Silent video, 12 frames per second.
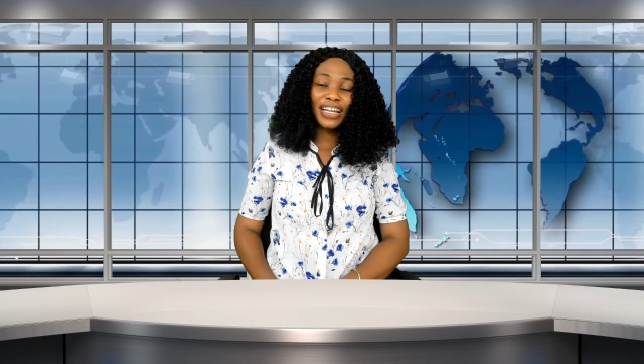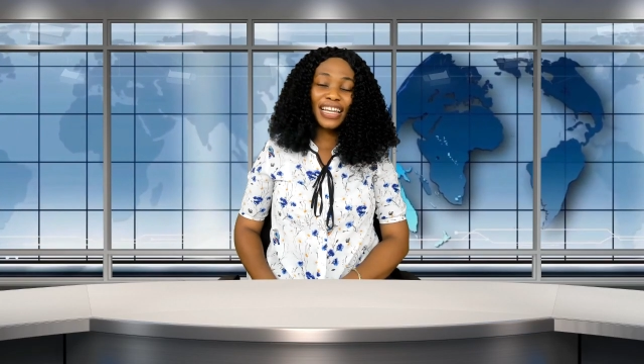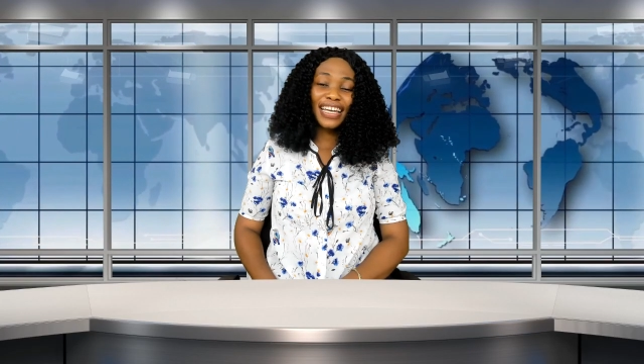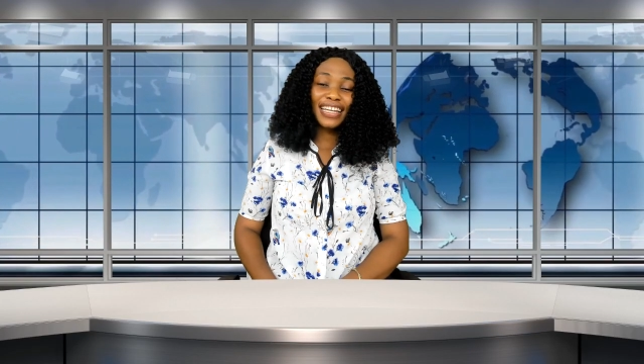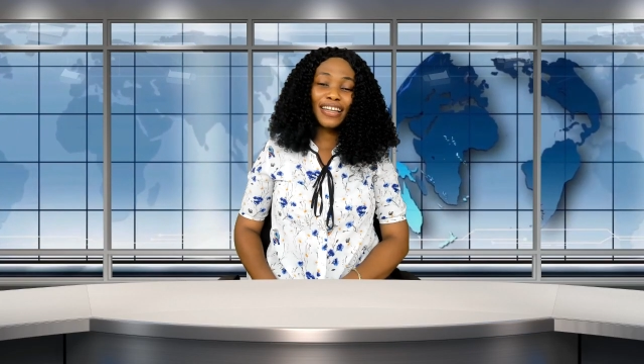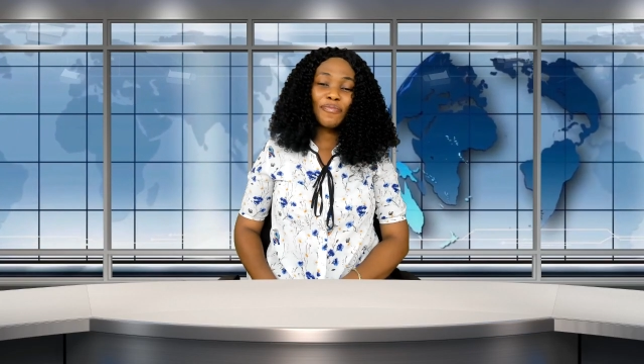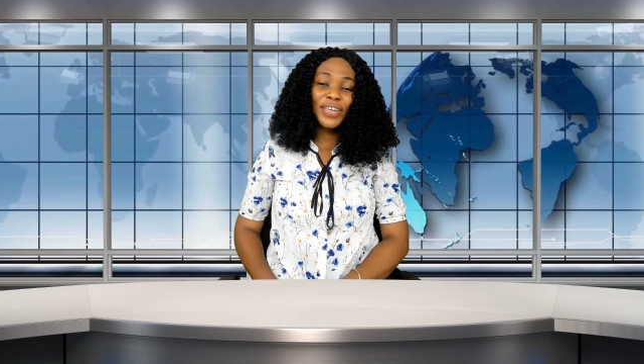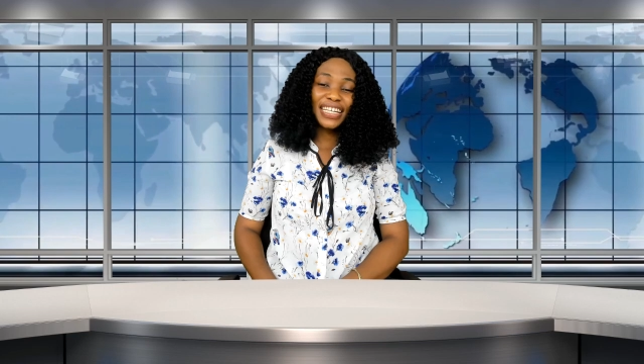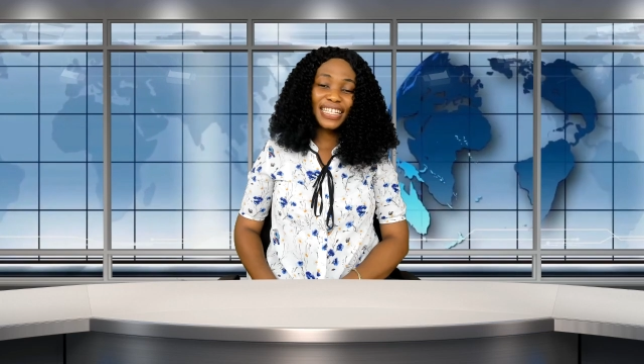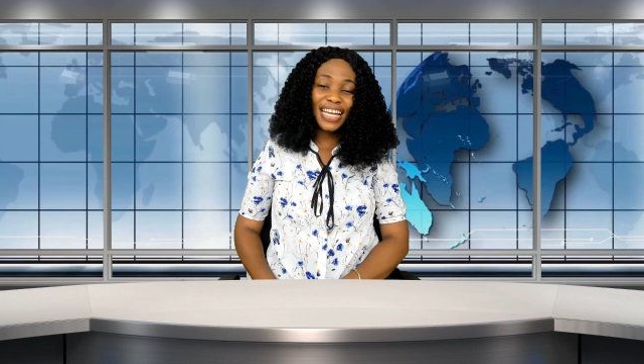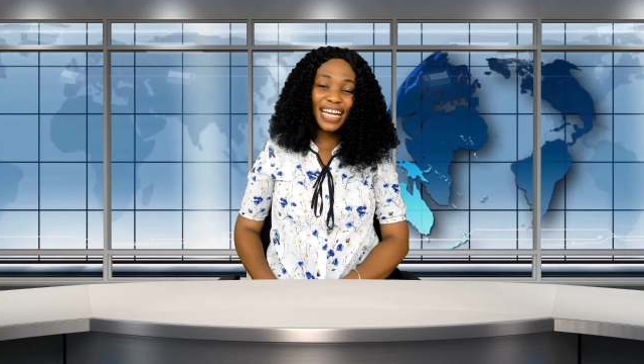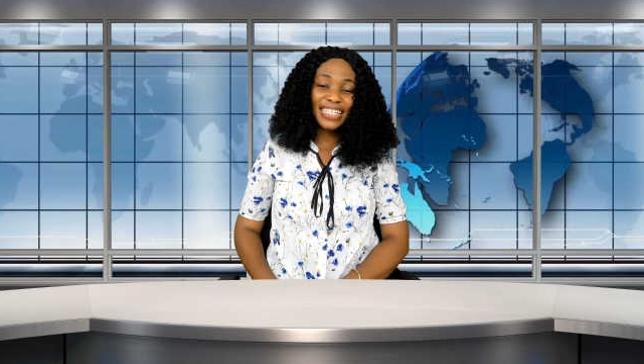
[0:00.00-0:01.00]
Lena
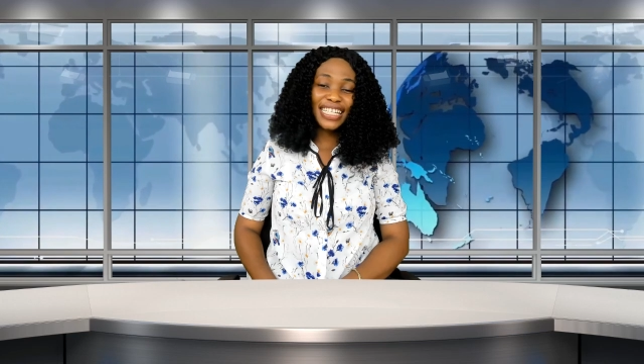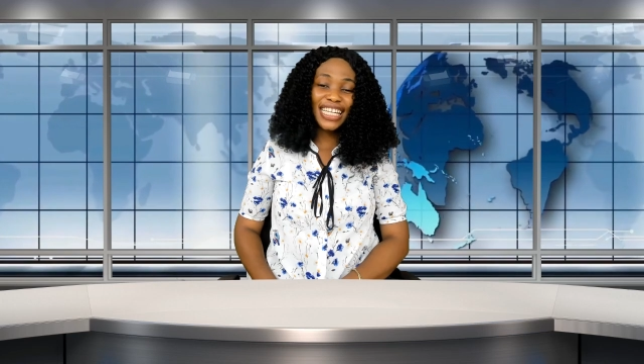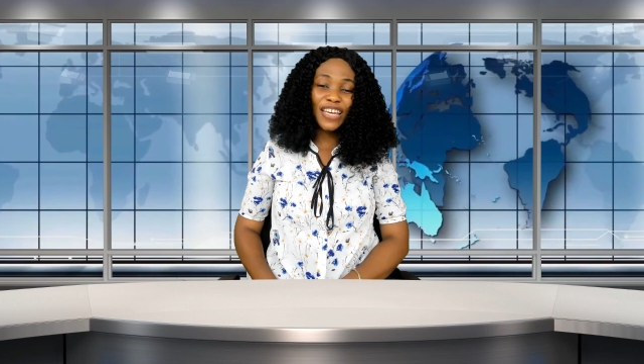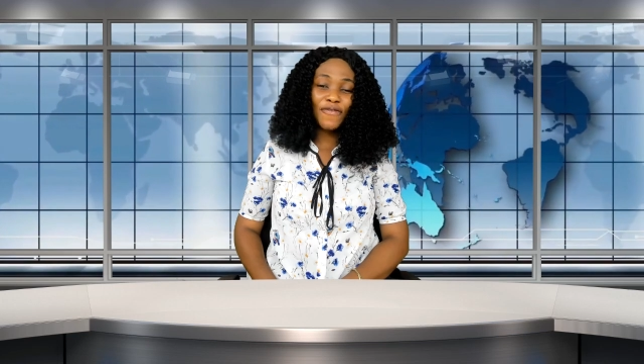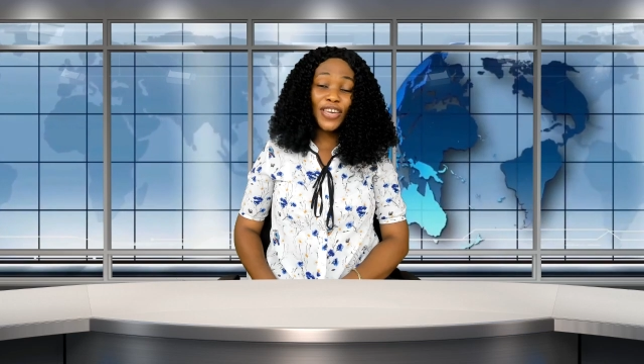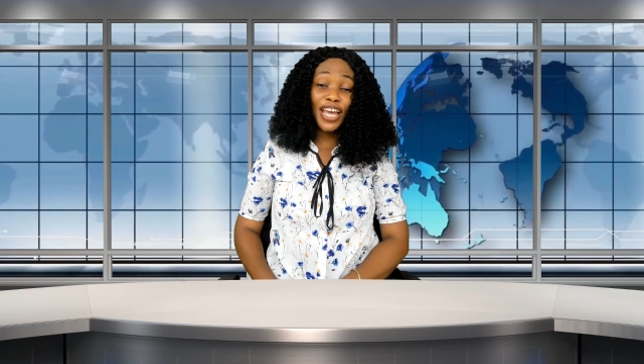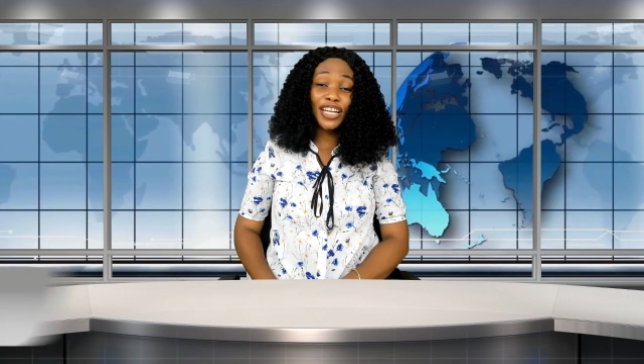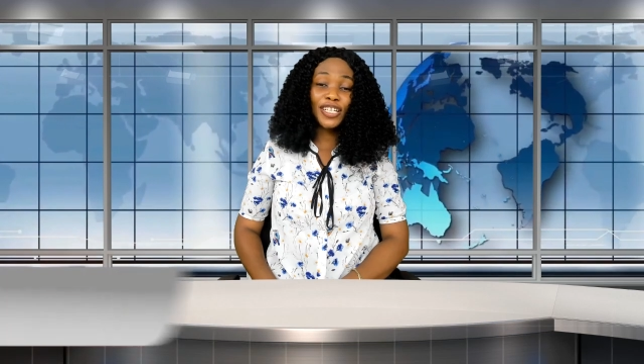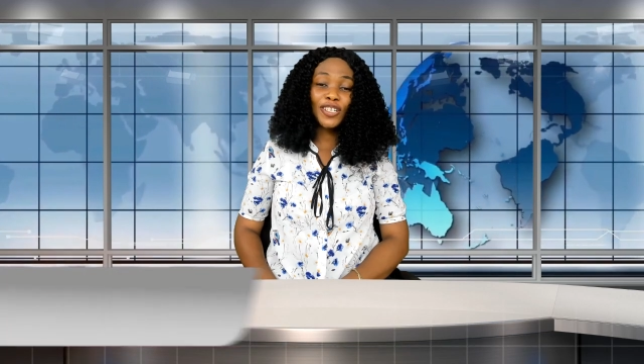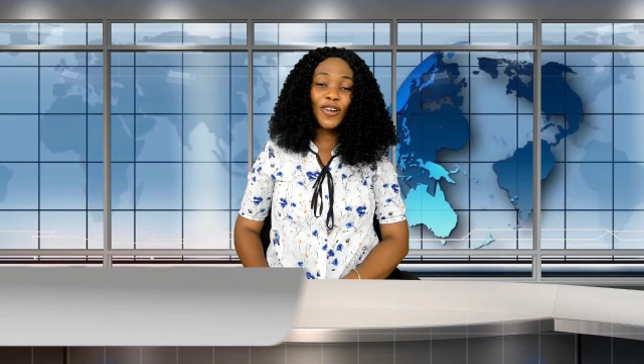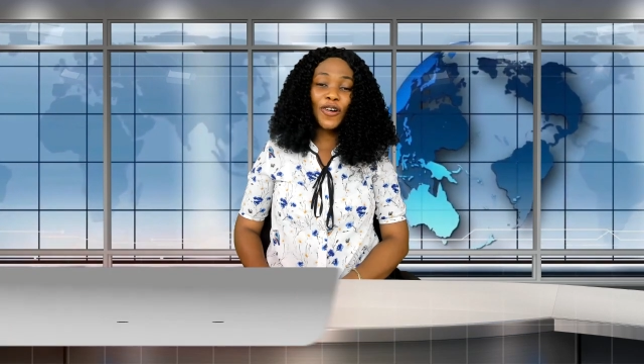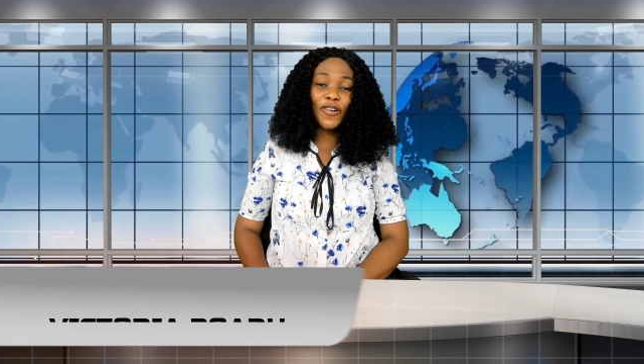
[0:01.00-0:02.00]
Media TV
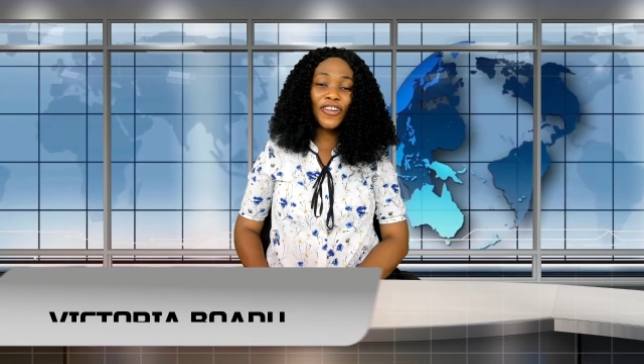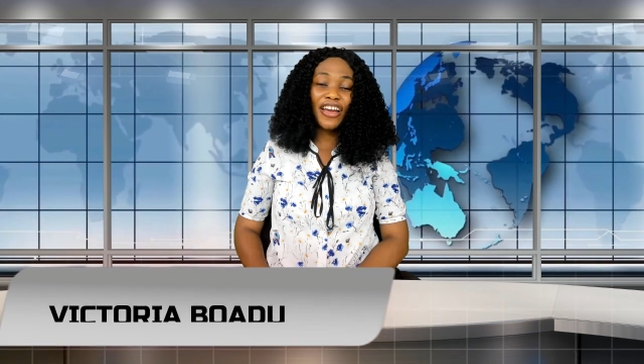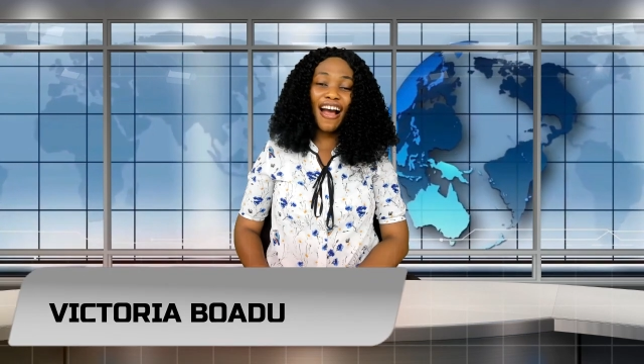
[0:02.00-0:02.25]
editorial.